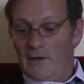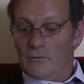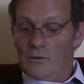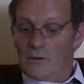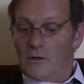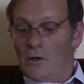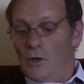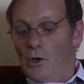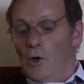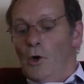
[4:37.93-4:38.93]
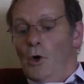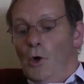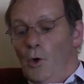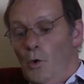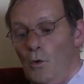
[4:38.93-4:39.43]
Now,
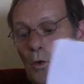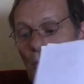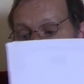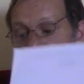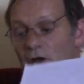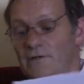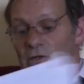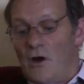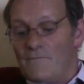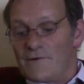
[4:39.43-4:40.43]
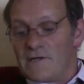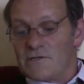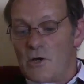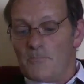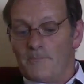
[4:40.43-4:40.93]
who tried to cover
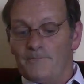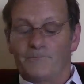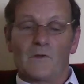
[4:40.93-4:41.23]
this up?